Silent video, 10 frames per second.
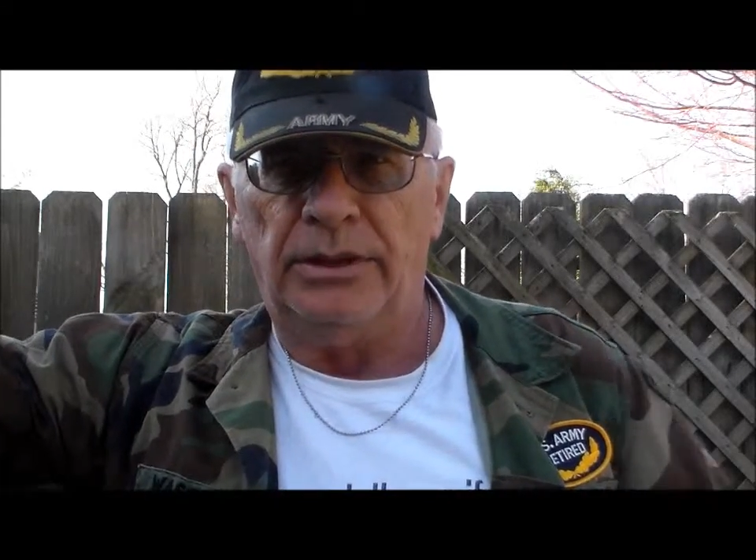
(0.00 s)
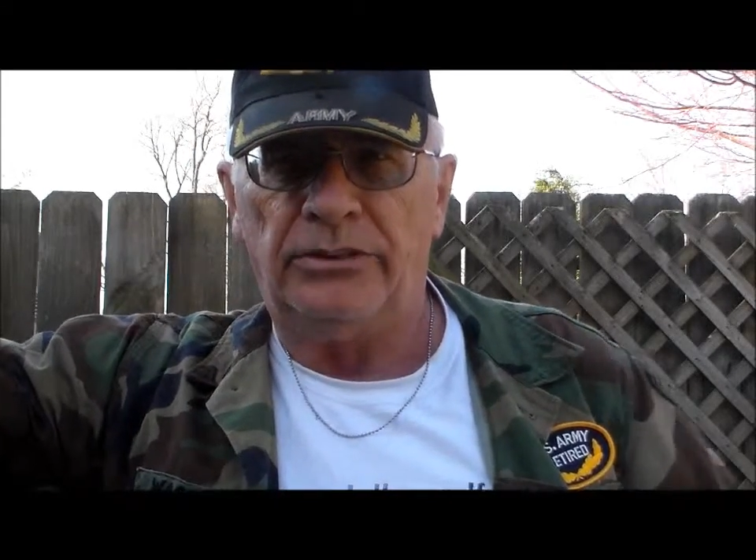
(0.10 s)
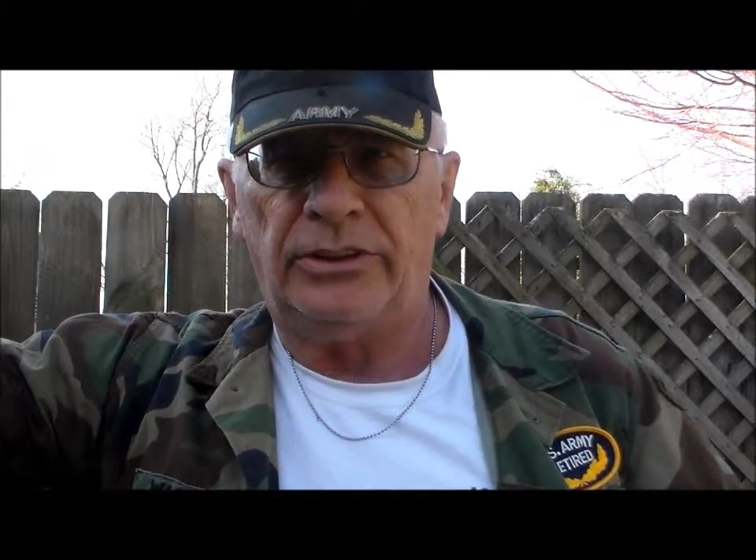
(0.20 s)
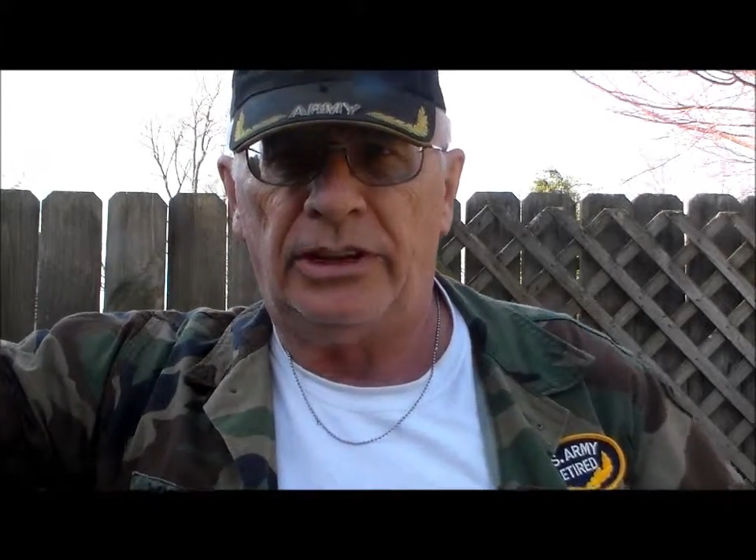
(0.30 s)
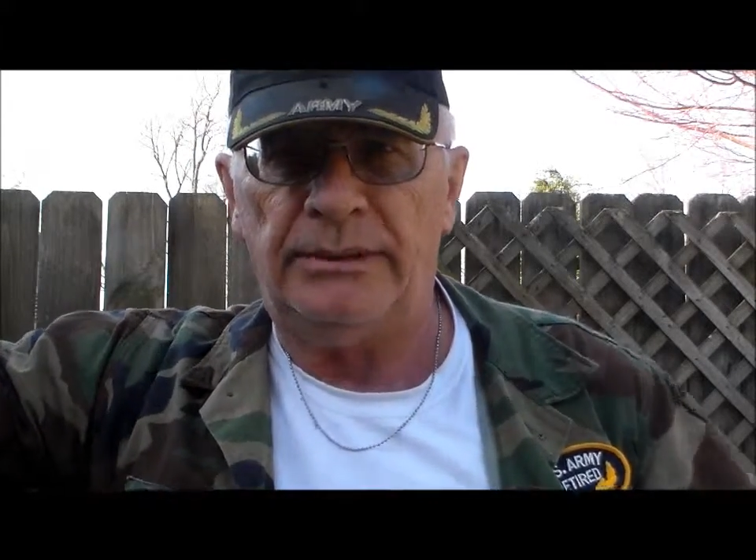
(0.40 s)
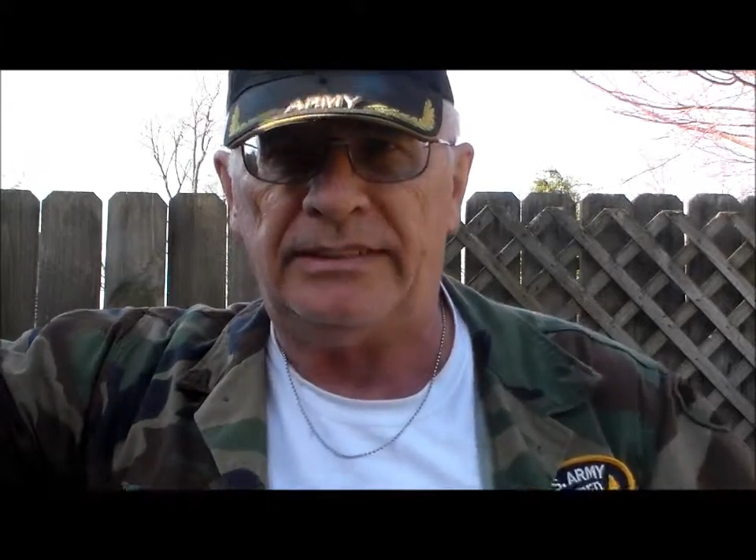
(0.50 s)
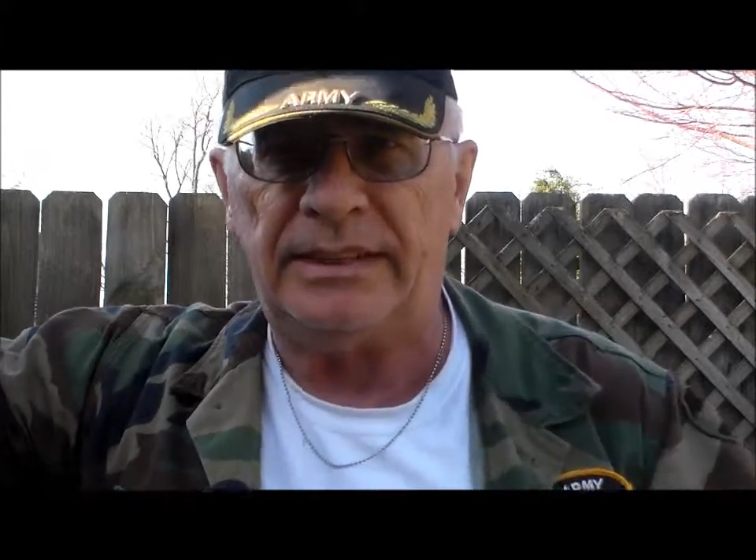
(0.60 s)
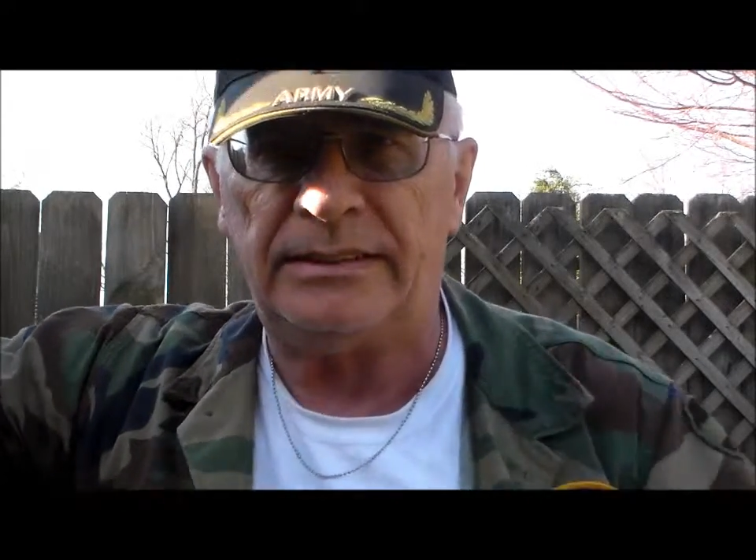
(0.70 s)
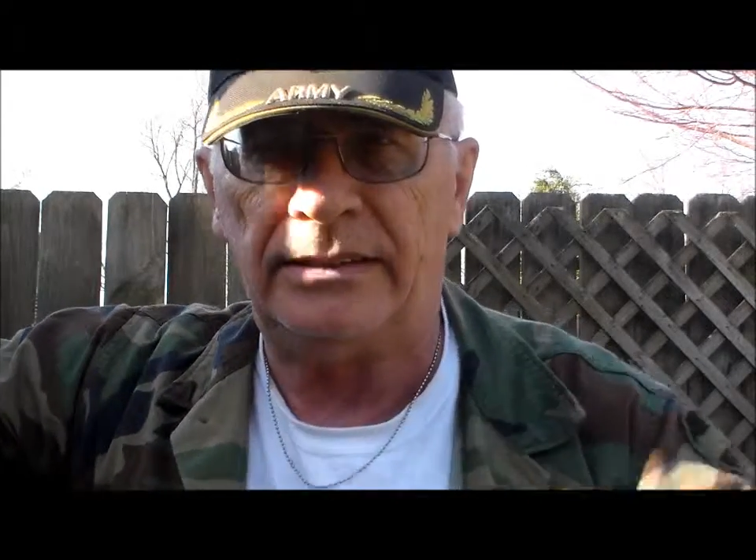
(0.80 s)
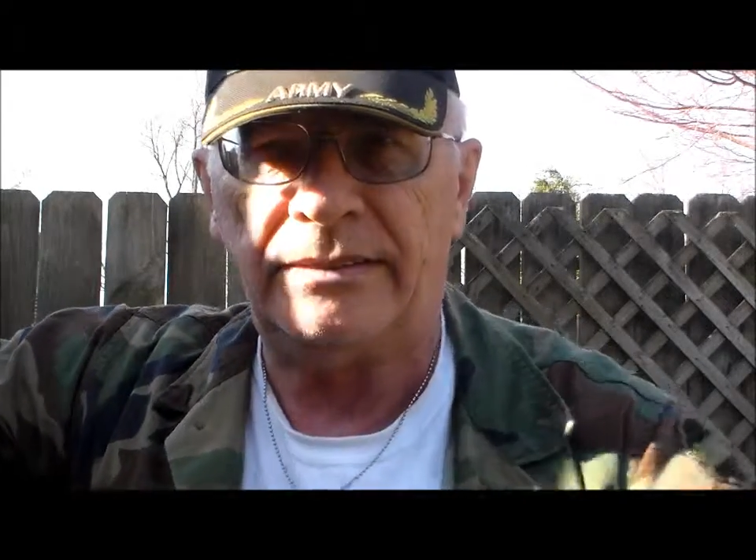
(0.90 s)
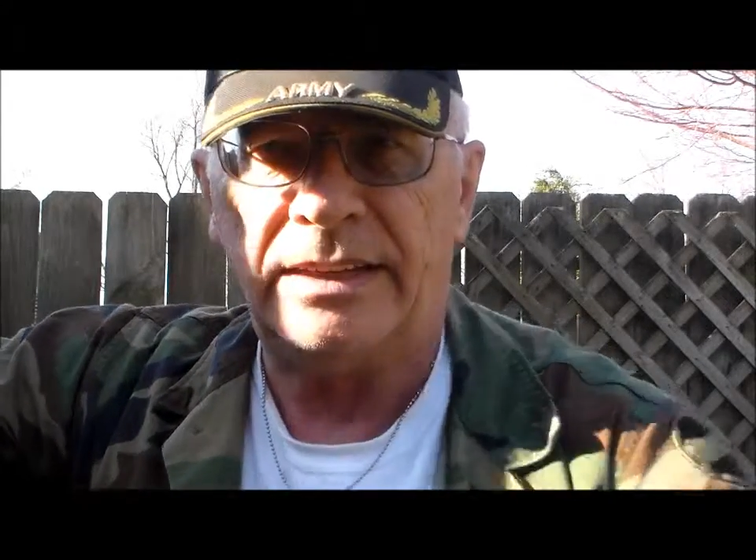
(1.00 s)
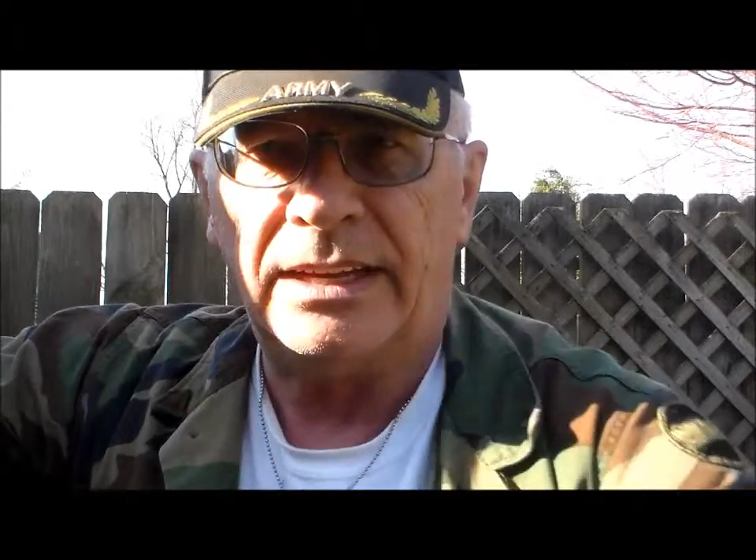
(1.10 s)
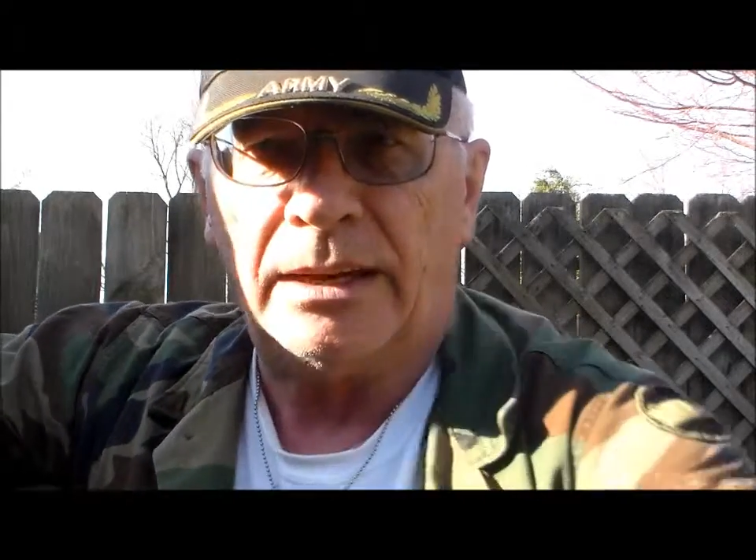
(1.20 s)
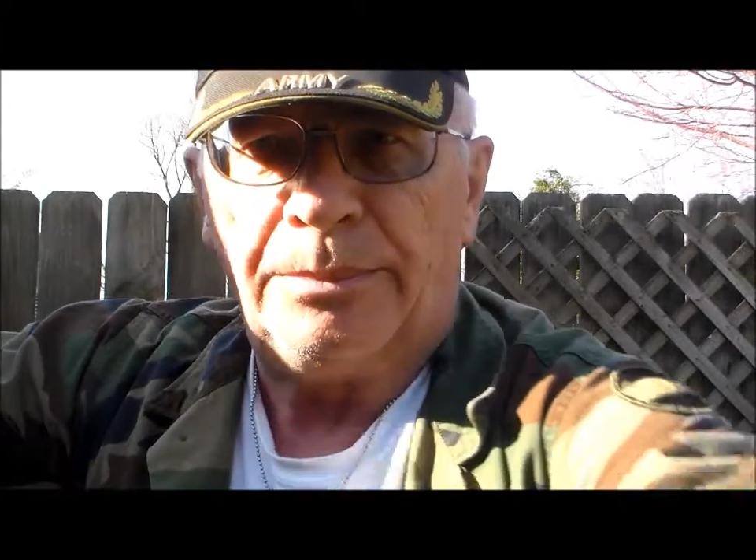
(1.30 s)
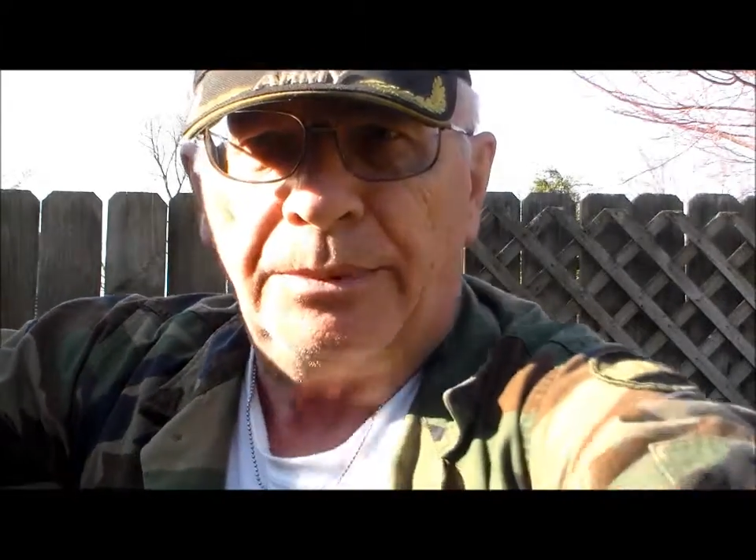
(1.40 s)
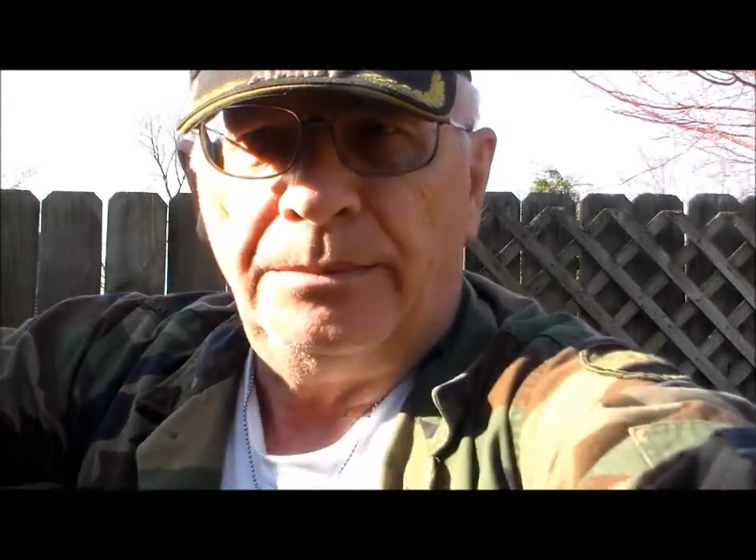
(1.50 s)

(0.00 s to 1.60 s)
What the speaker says: So let me set this thing up.